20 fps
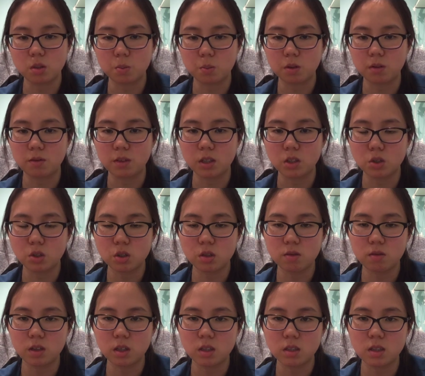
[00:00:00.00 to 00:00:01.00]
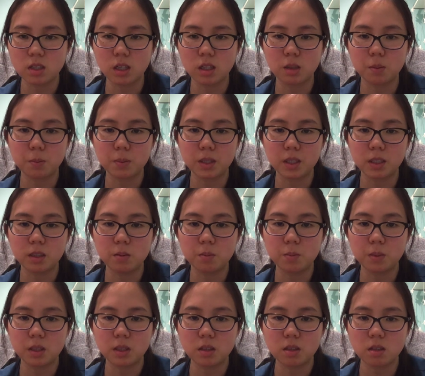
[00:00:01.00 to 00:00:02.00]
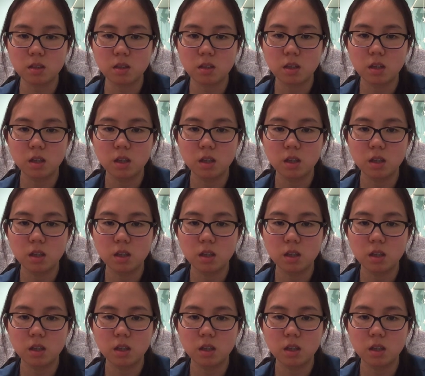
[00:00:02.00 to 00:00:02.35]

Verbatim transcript: prevention of oxaliplatin based